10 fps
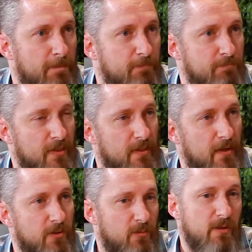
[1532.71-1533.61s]
Yeah.
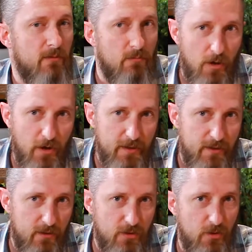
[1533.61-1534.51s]
Now you'd be
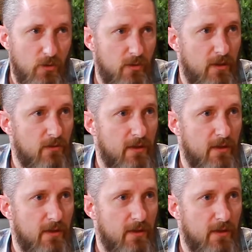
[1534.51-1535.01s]
marketing to eh,